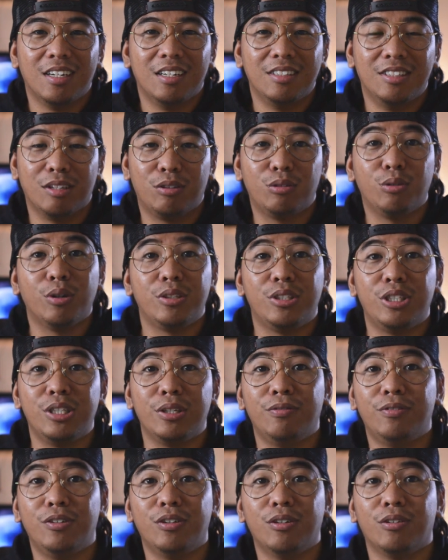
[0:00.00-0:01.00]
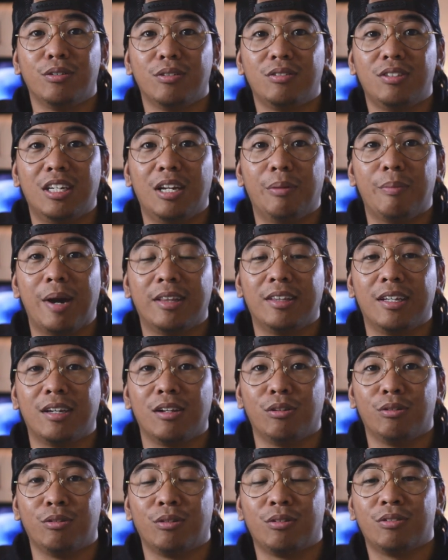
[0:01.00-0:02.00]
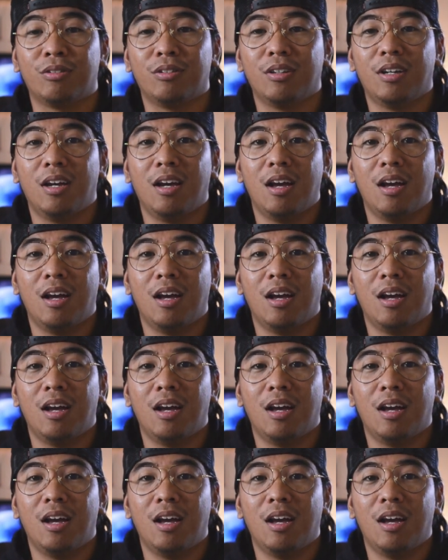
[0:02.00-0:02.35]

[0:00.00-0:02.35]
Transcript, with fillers: just to achieve yung cinematic looks.